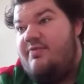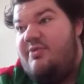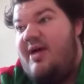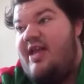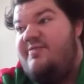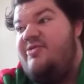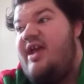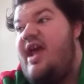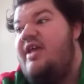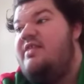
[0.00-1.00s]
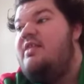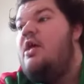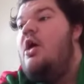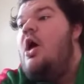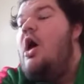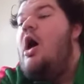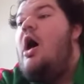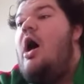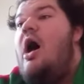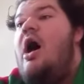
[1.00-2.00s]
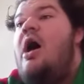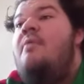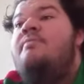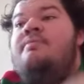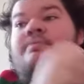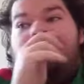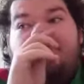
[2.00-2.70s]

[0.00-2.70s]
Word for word: for the past few days. Um,